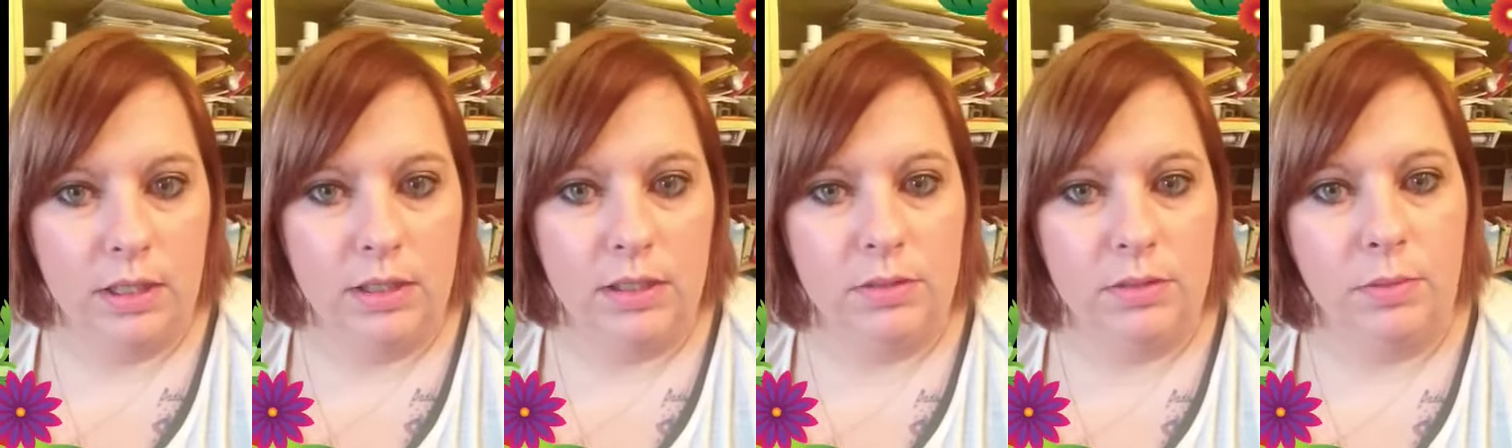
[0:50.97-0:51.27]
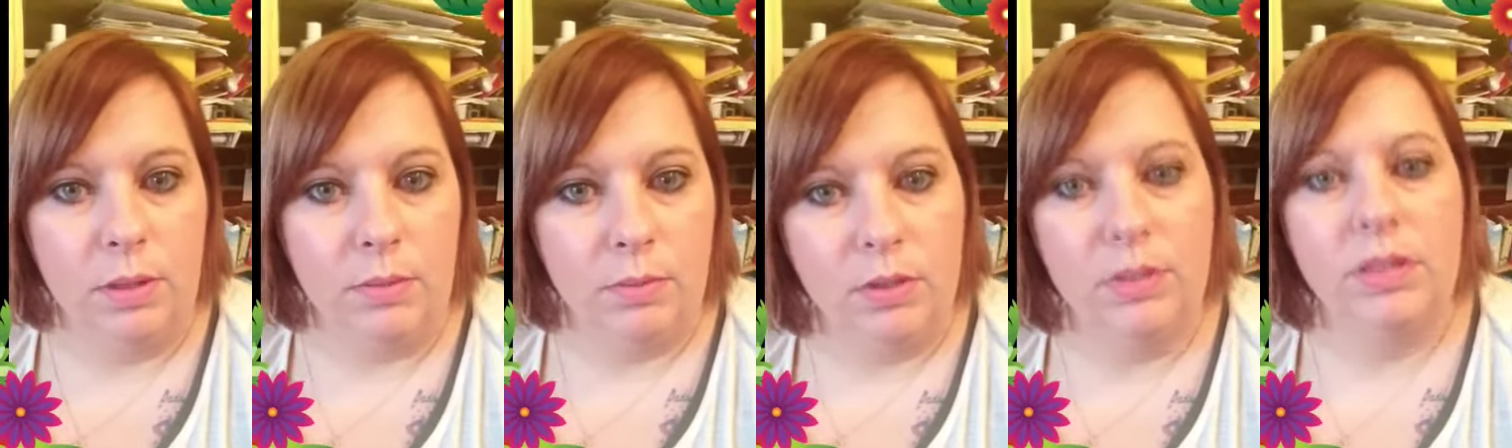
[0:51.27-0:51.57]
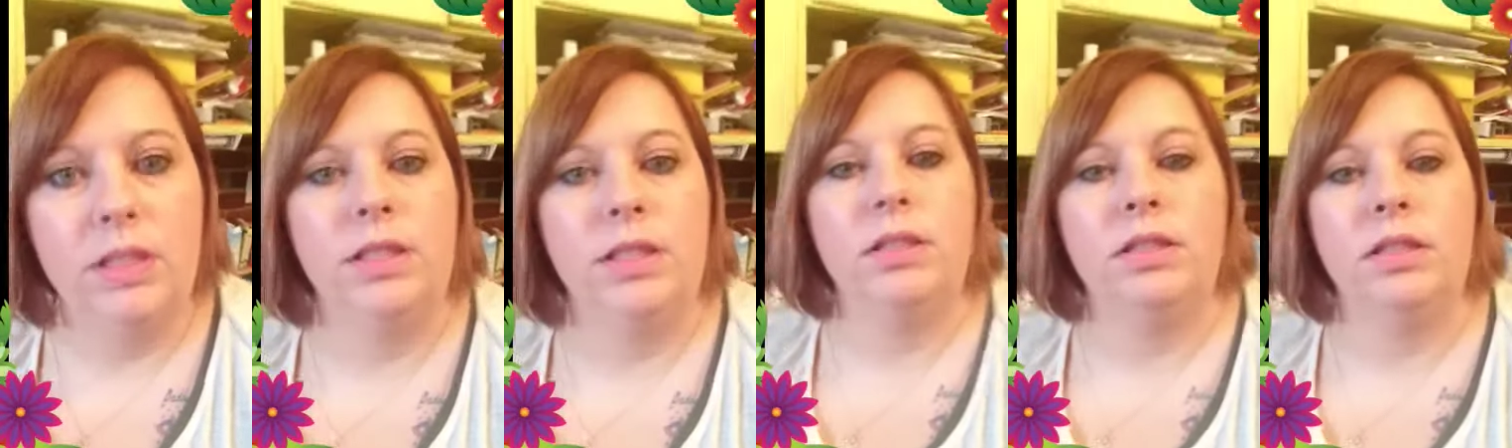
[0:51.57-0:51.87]
because my
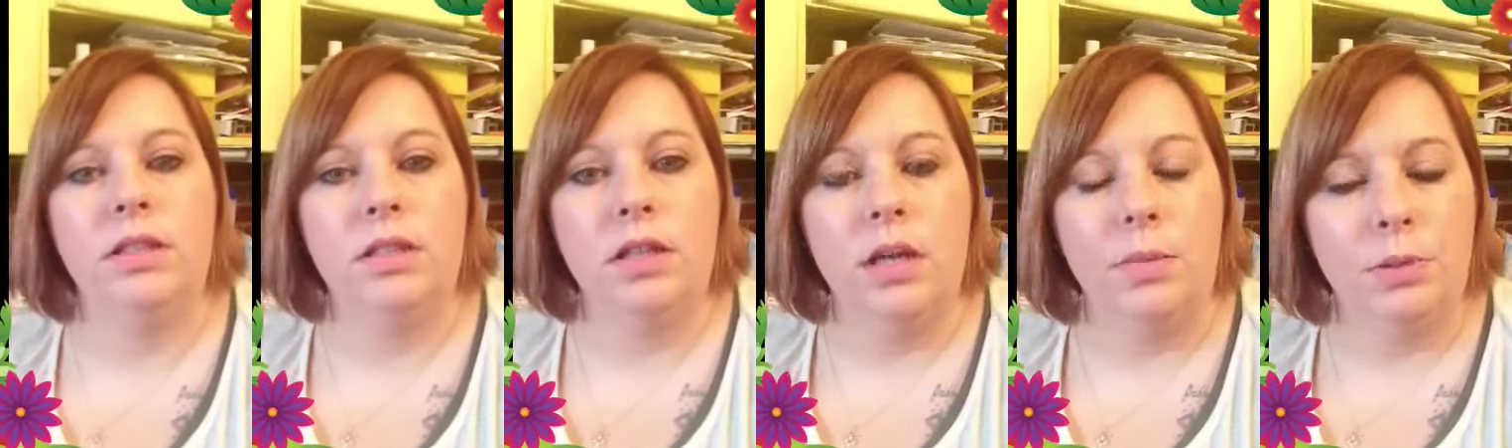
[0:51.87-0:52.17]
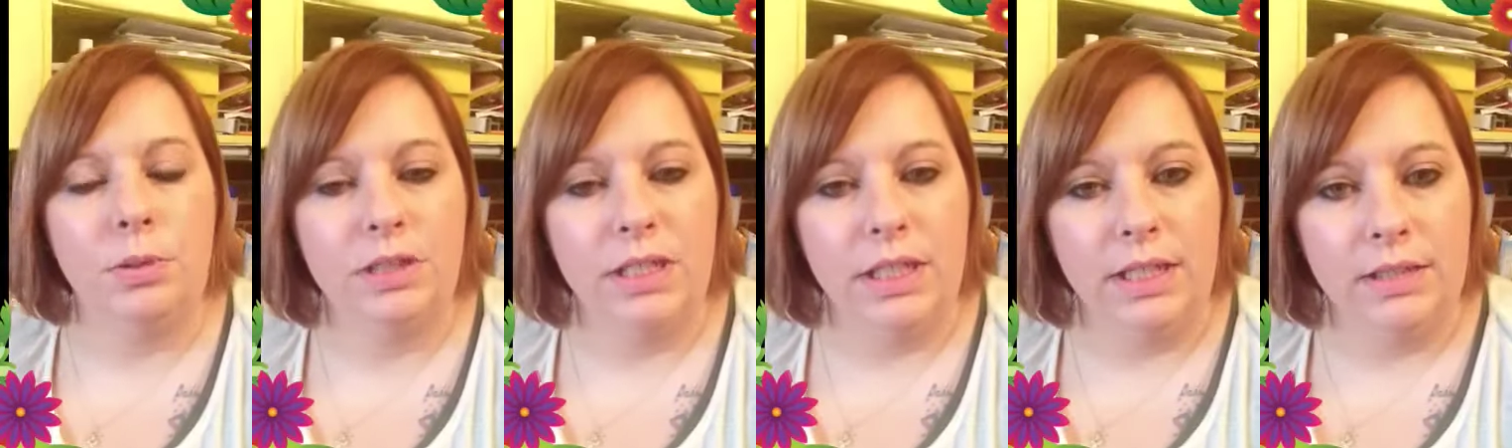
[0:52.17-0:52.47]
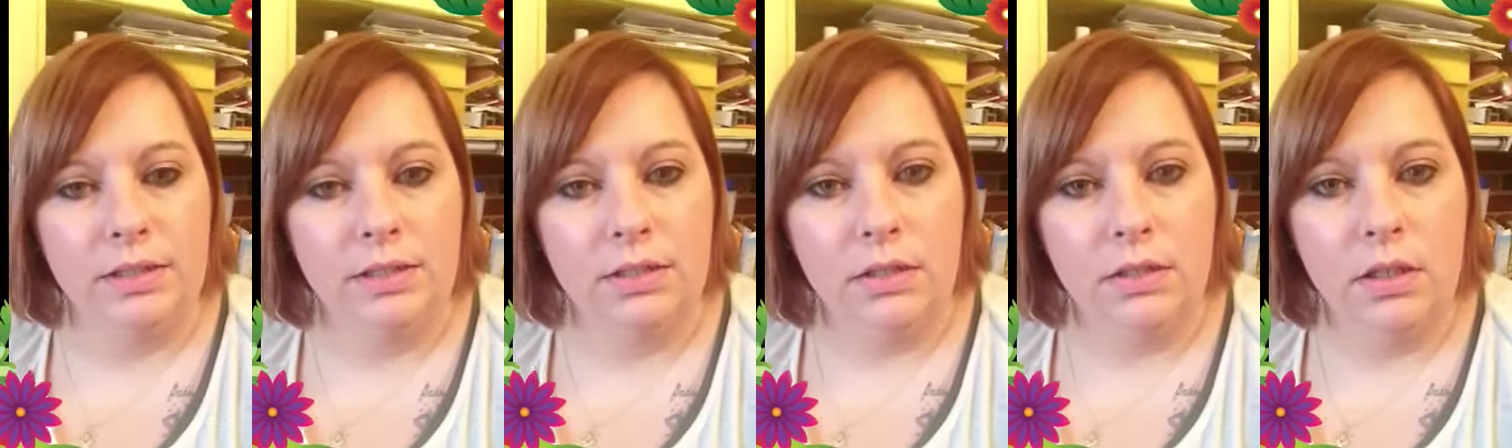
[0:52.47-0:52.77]
birthday is in a couple
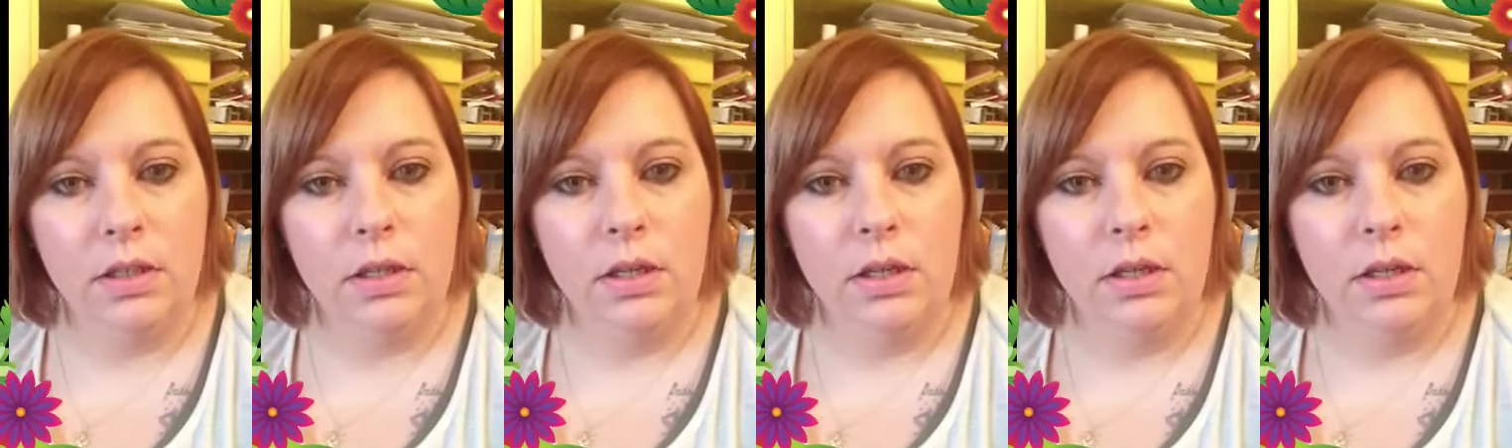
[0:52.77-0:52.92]
days,